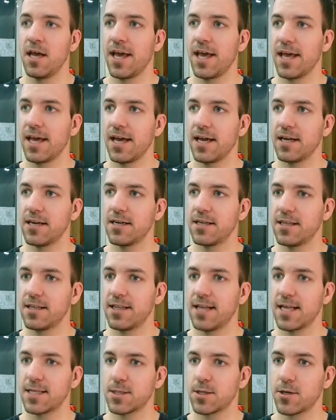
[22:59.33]
and
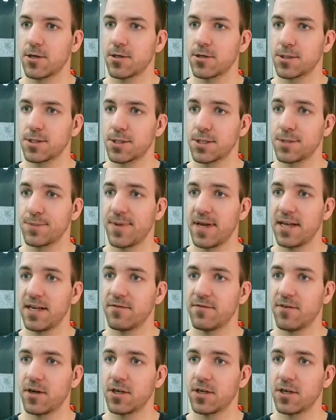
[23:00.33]
that's our suspend